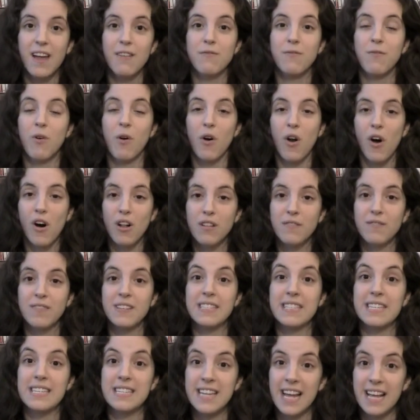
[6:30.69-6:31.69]
and for all of
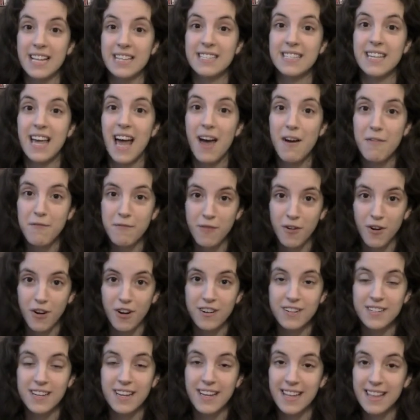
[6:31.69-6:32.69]
his intense
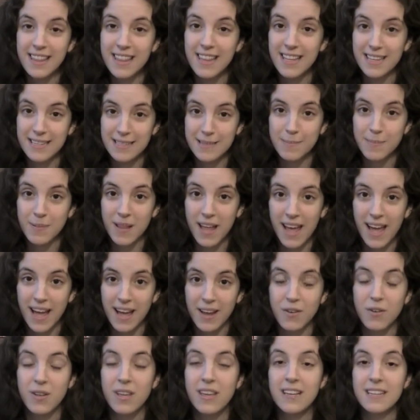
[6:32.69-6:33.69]
effort in this
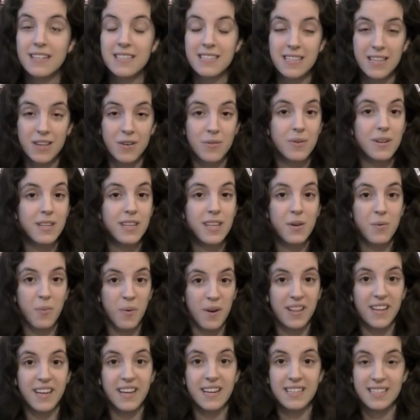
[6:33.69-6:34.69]
plan, he is literally
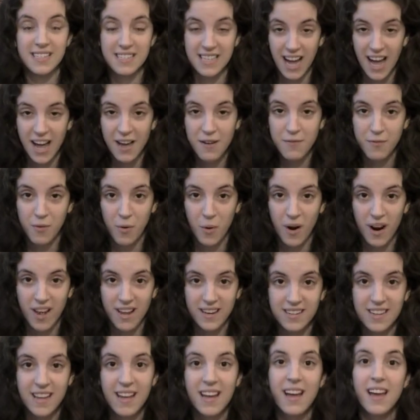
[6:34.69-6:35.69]
willing to die for
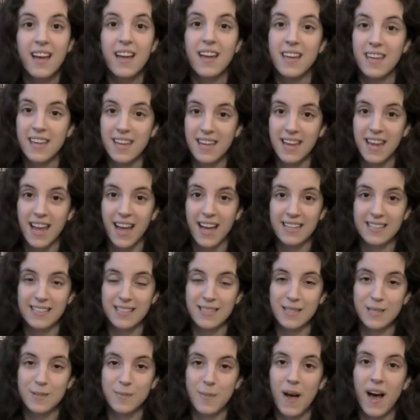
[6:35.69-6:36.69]
it. He gets
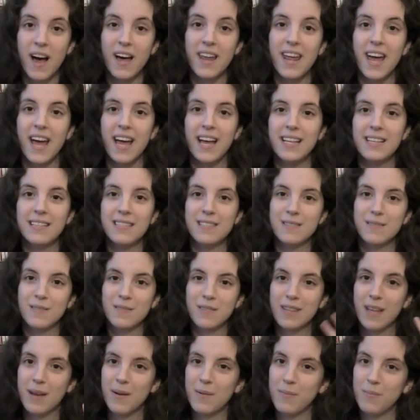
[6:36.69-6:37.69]
the spot as
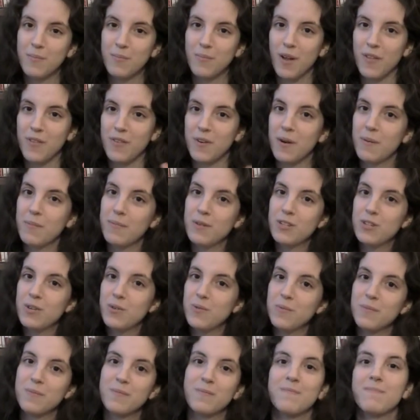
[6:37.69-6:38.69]
brother number
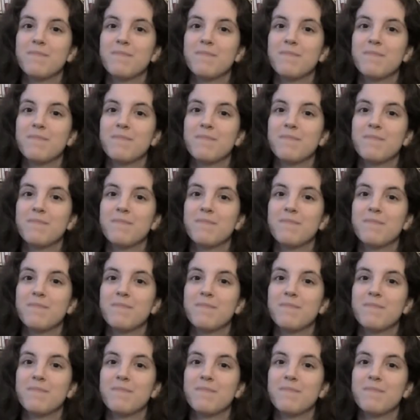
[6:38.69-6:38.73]
two.